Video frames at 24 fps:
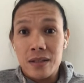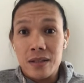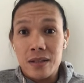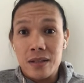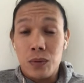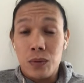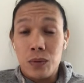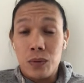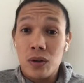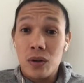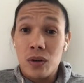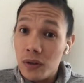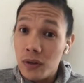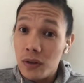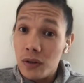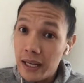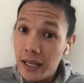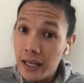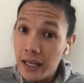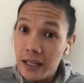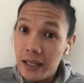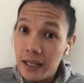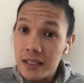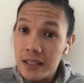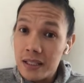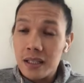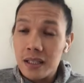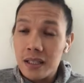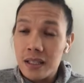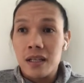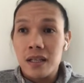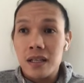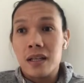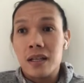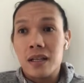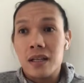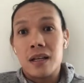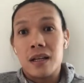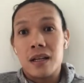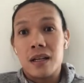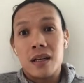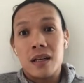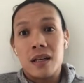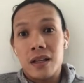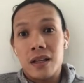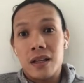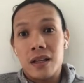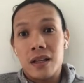beautiful ladies,
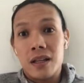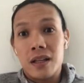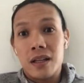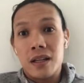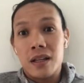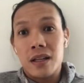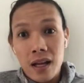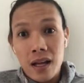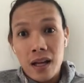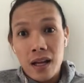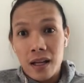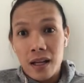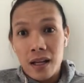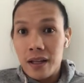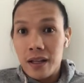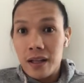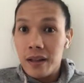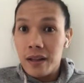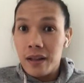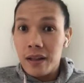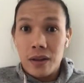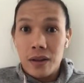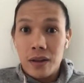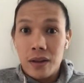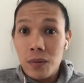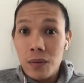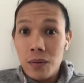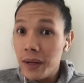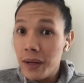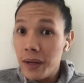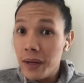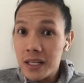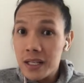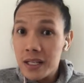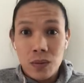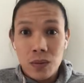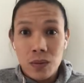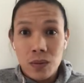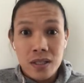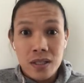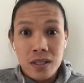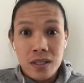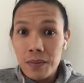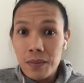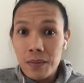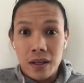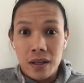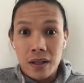they're not. They're mixed with
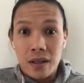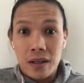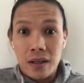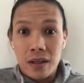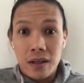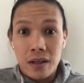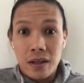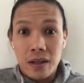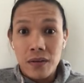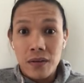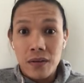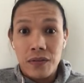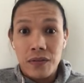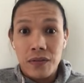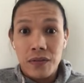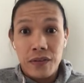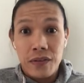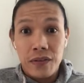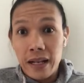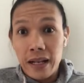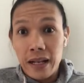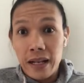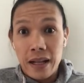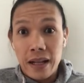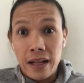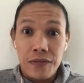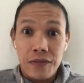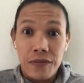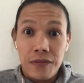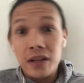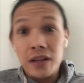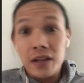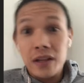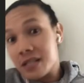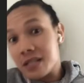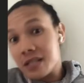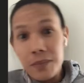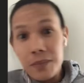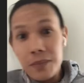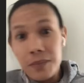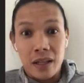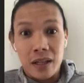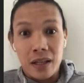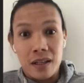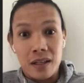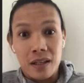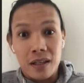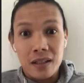something. They're feel
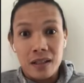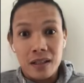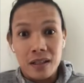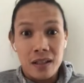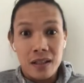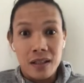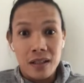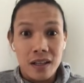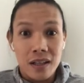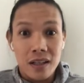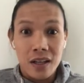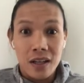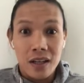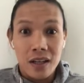something, you